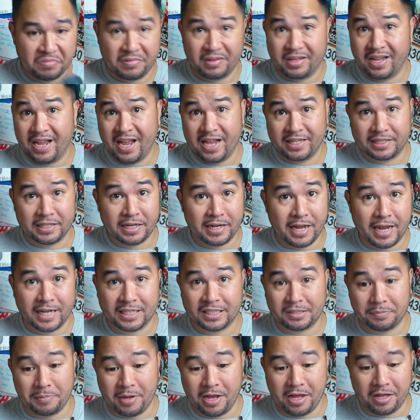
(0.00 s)
It has a
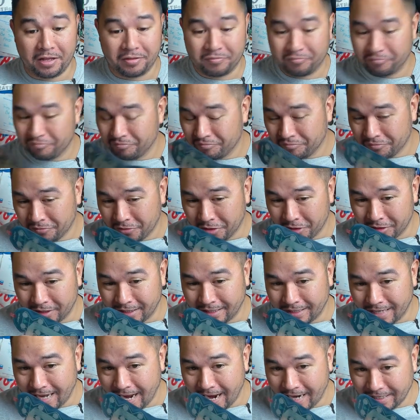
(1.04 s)
nice smell. There's a
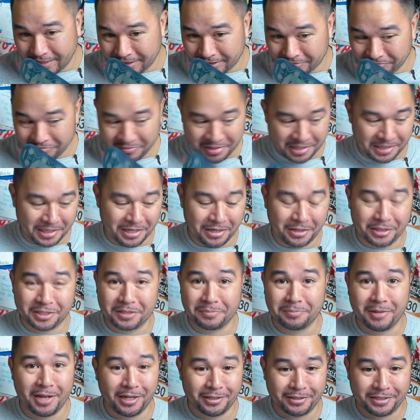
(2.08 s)
nice little
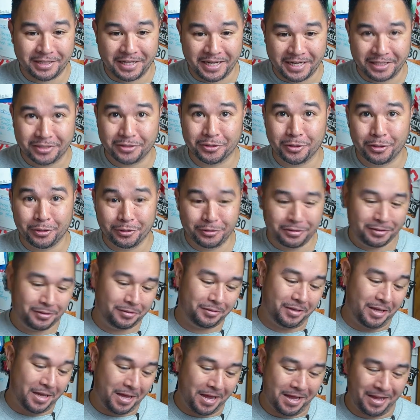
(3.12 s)
smell to the insoles.
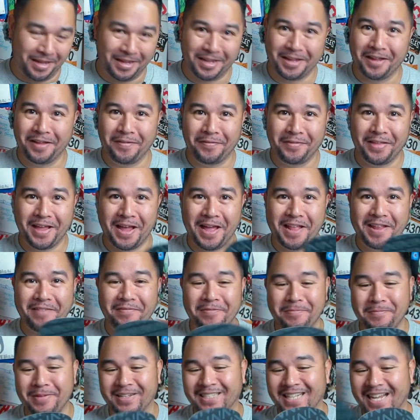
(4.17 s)
That
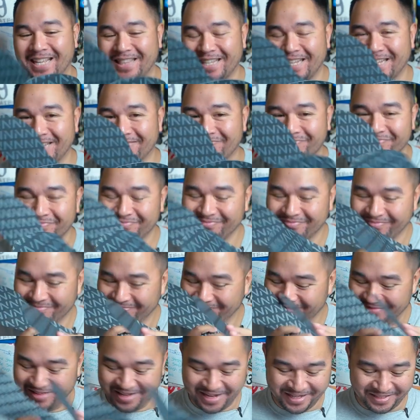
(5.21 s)
even means anything.
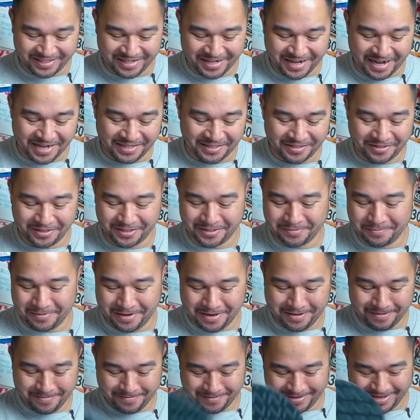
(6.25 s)
It's a nice little
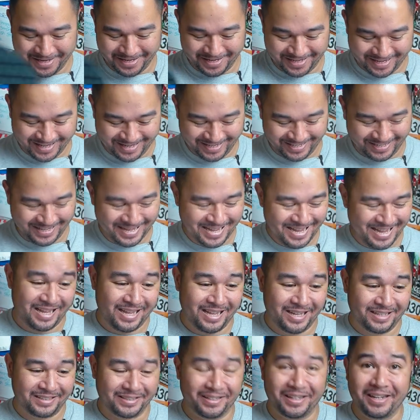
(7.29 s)
smell.
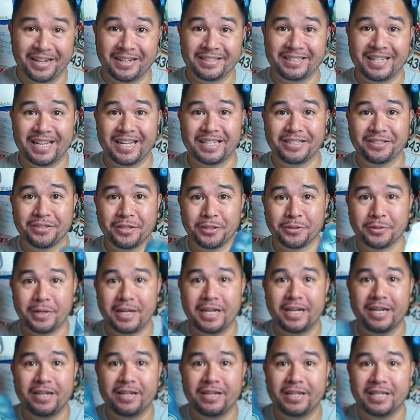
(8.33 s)
So here's the insoles right
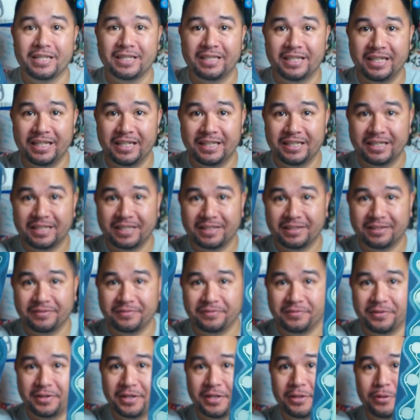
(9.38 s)
here. You can see,
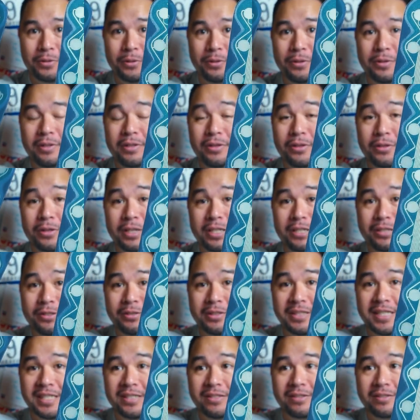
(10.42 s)
very cool. 32
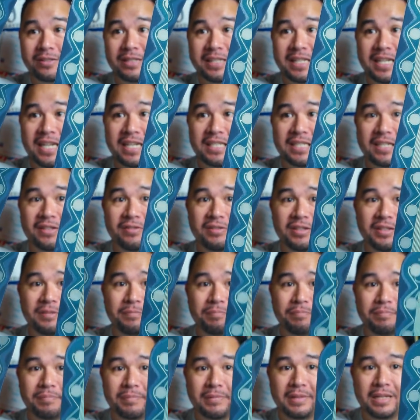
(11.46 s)
sensors on each of them.
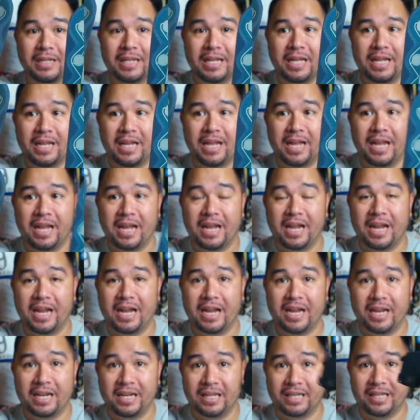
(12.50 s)

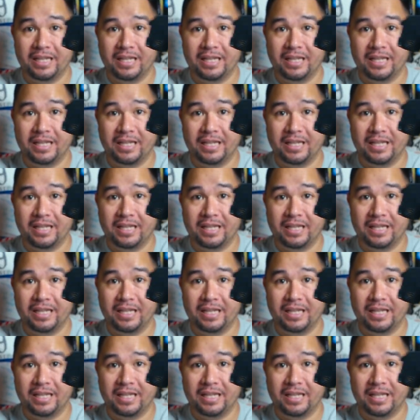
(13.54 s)
And